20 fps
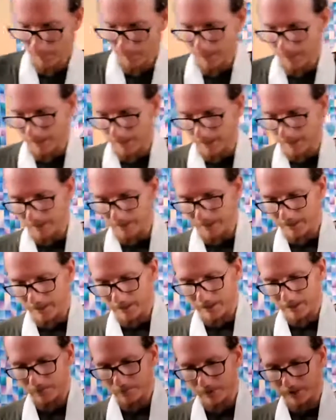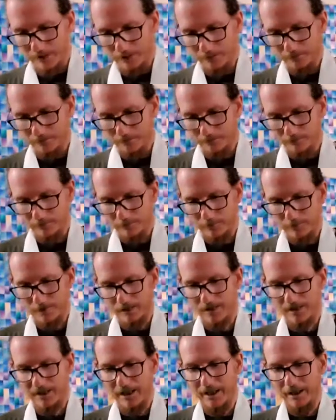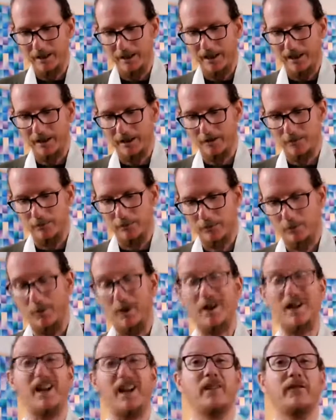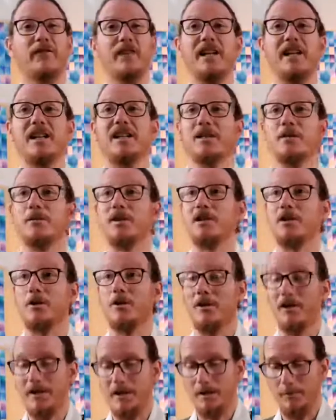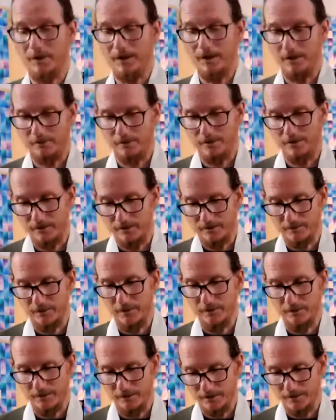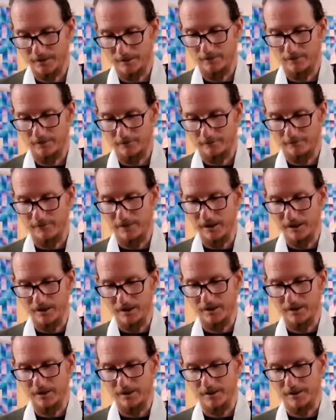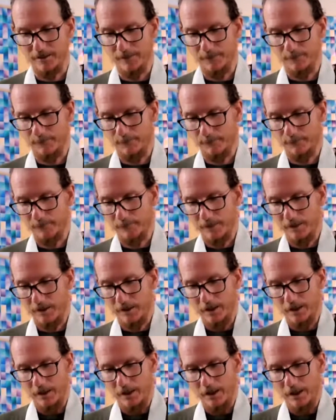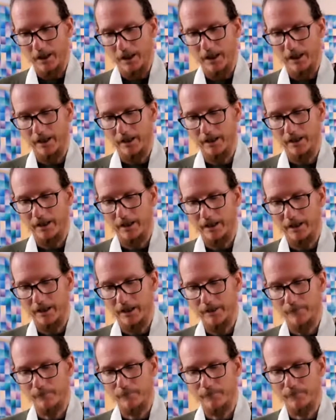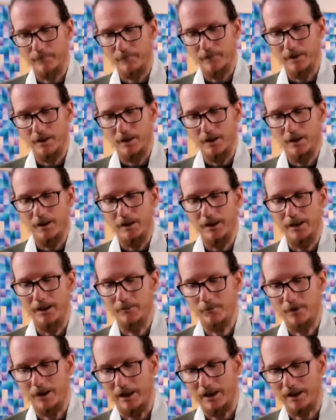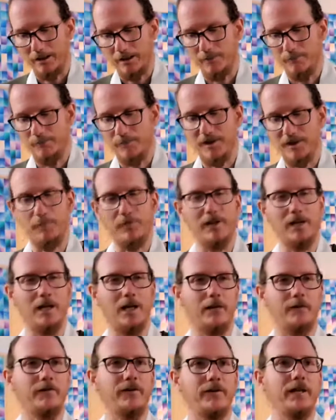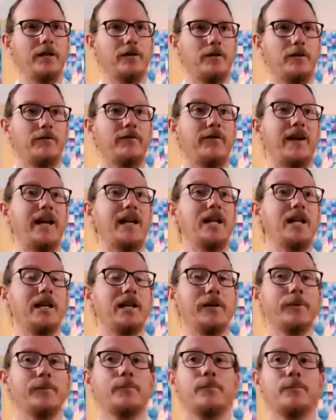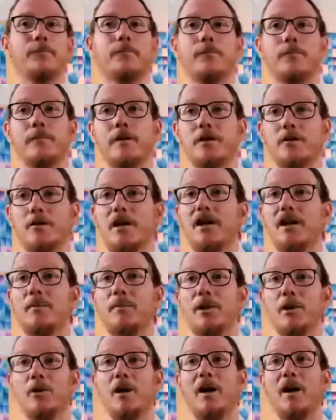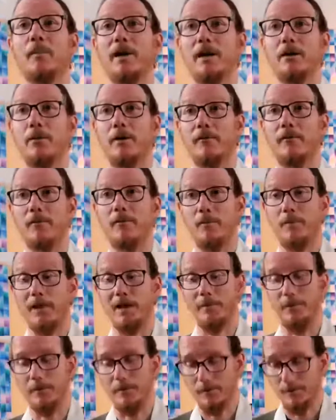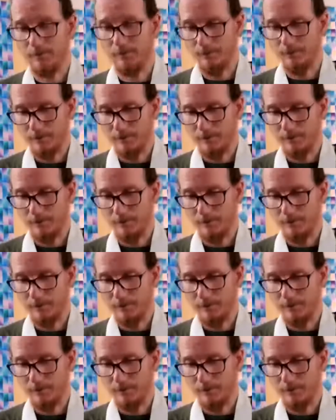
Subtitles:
And well, say like, so what kind of fears are we talking about in this sense of fearlessness? And like something like fear of failure. So that could be quite a big one for people.